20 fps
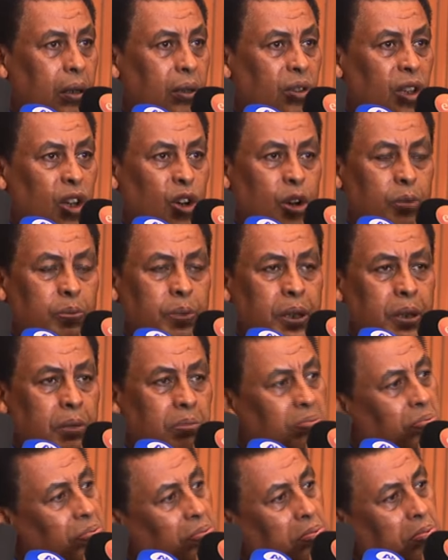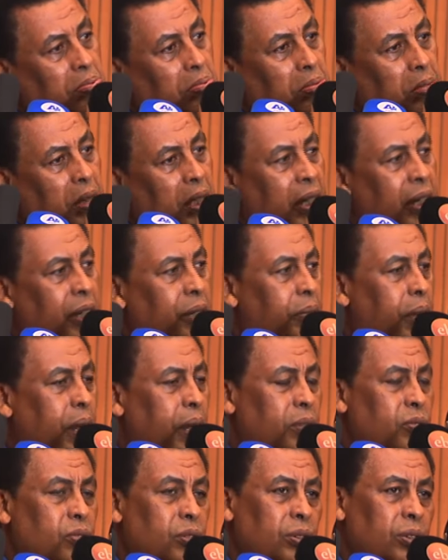There will be million
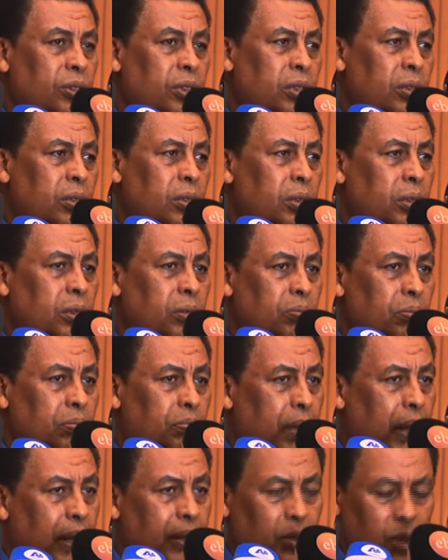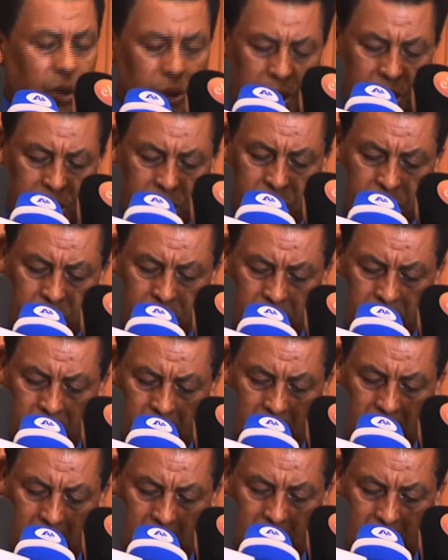march in city, blood donations,